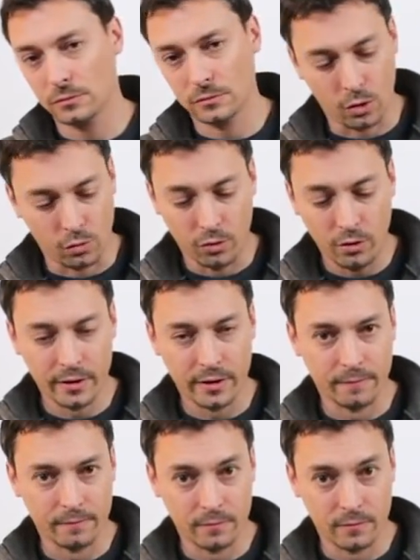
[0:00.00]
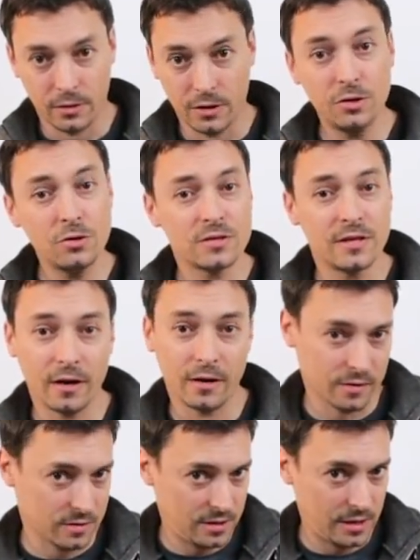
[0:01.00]
don't worry. Use the
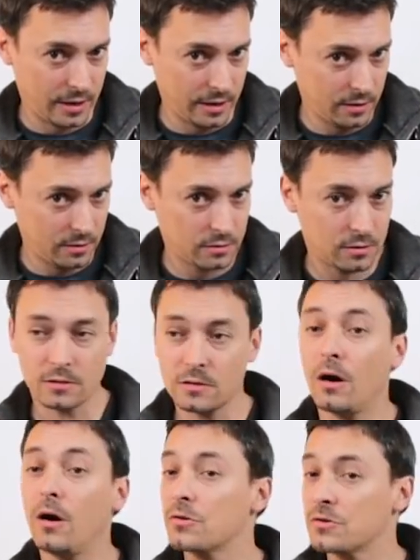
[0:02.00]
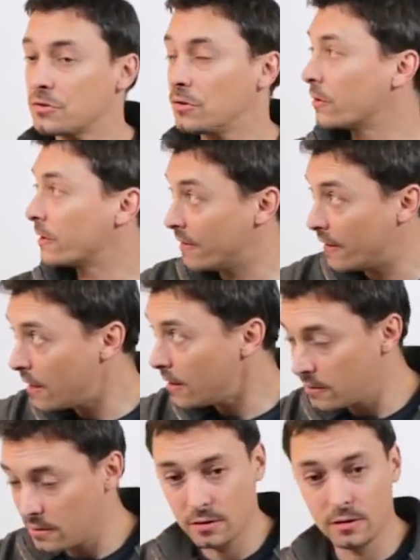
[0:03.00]
other side and say, oh, sorry,
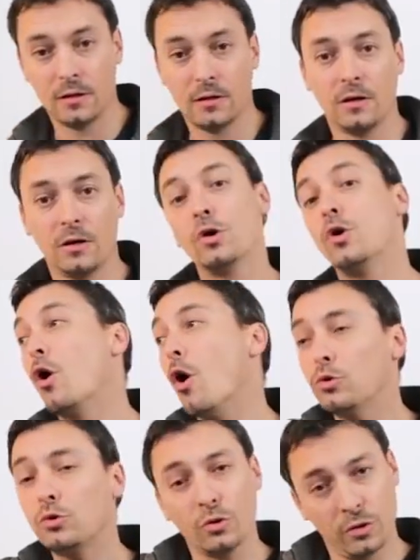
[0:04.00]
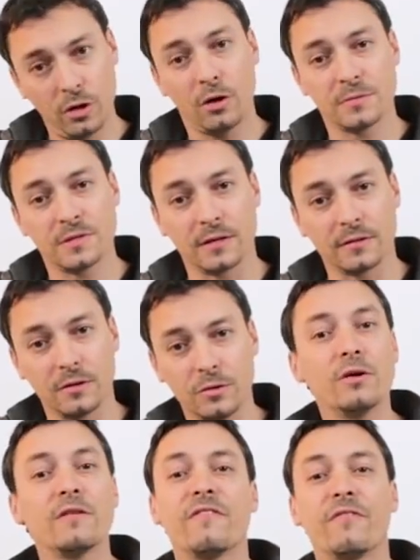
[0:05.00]
that. You go to the object.
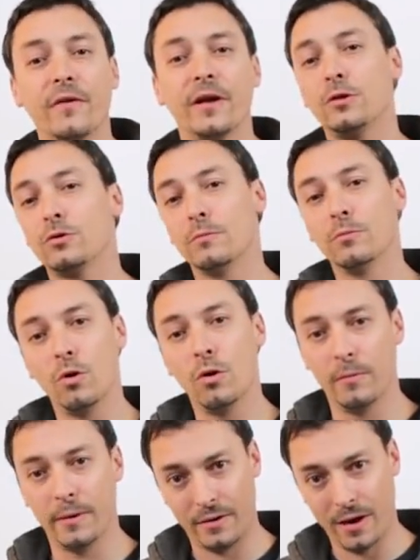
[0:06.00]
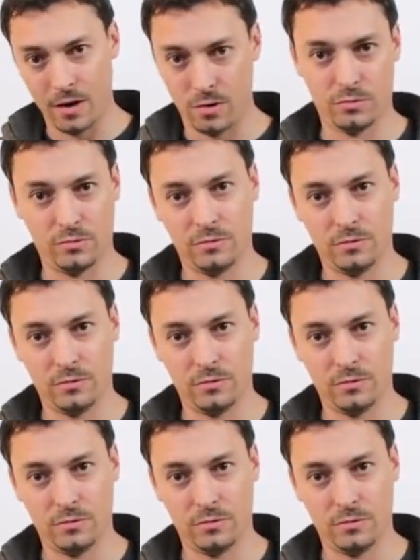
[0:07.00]
You're free to move around